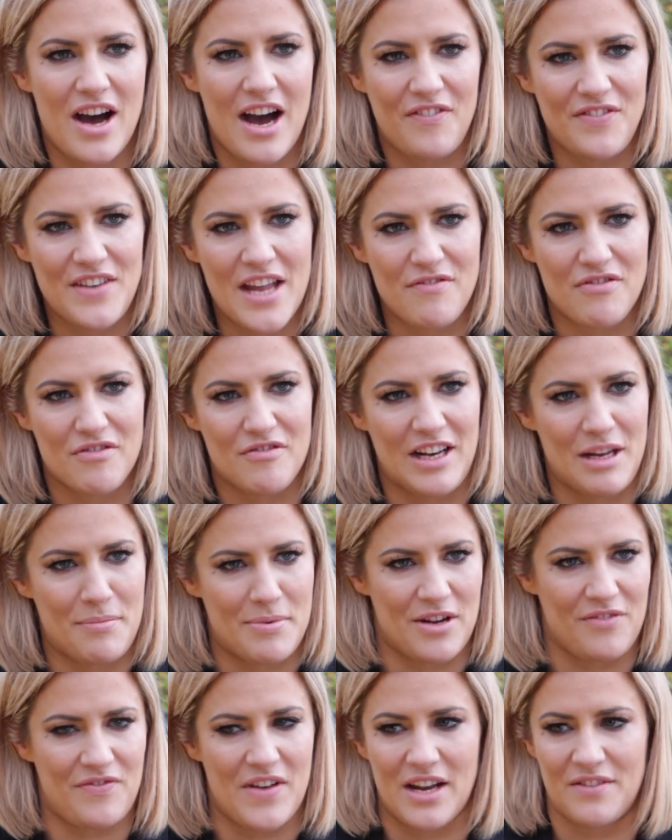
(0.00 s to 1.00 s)
I've never really
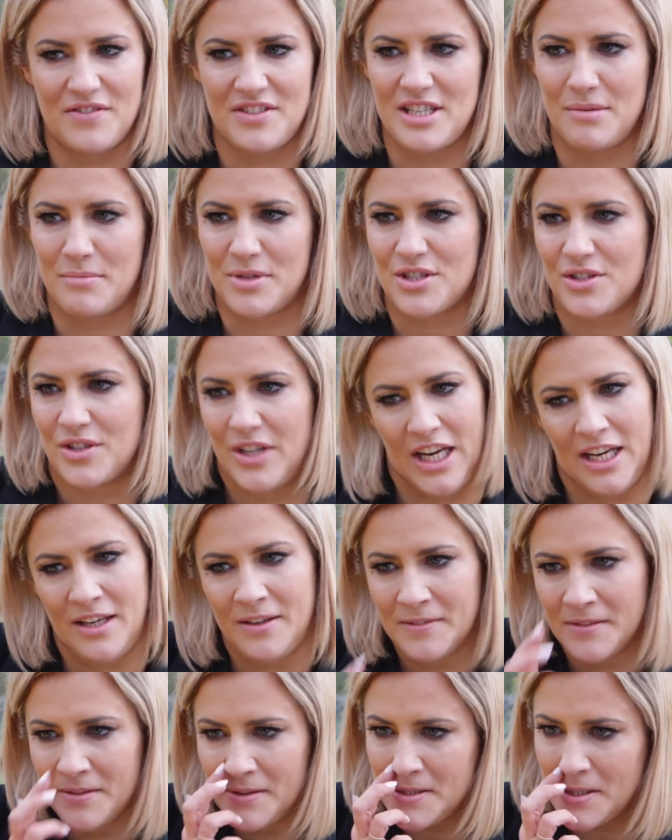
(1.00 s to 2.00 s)
been a fan of symmetry.
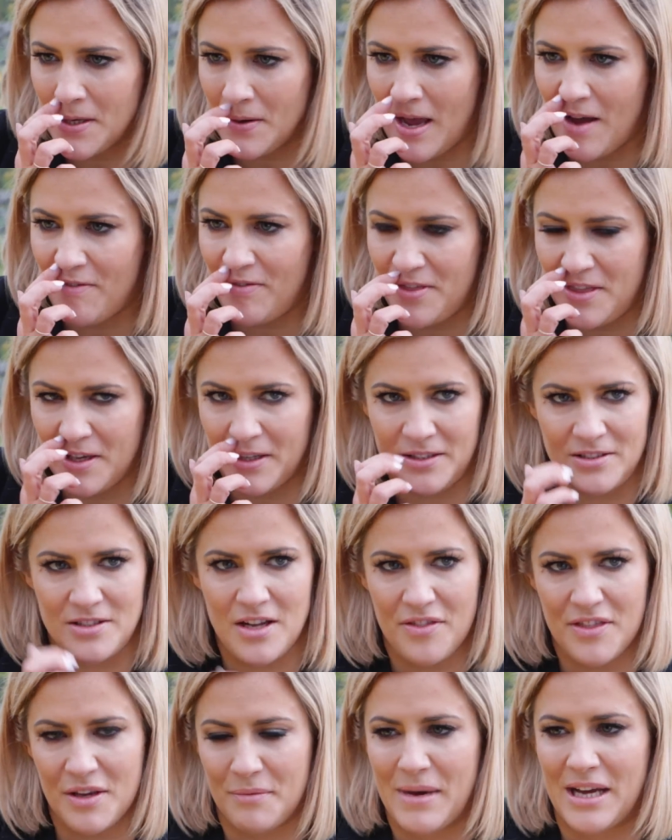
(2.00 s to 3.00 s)
So
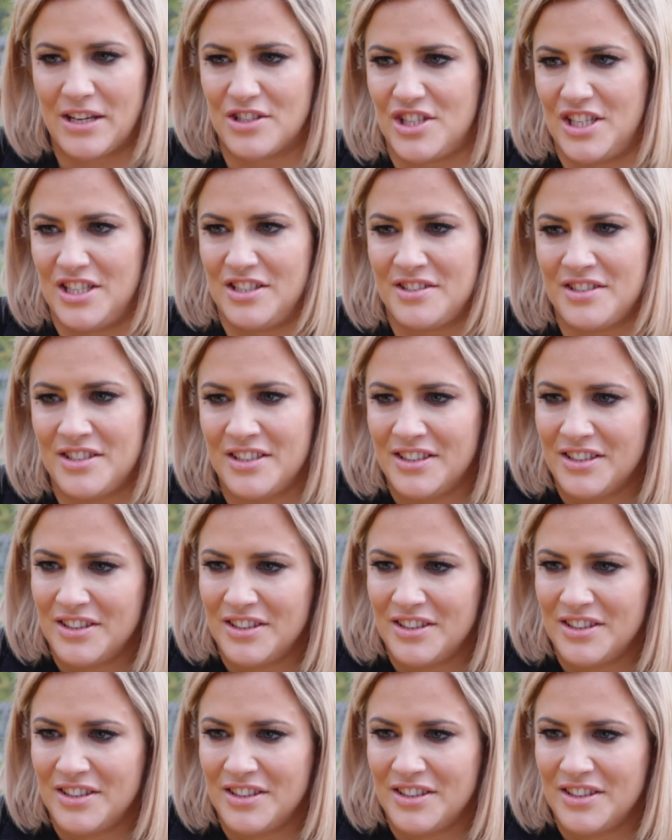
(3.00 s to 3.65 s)
nothing matches.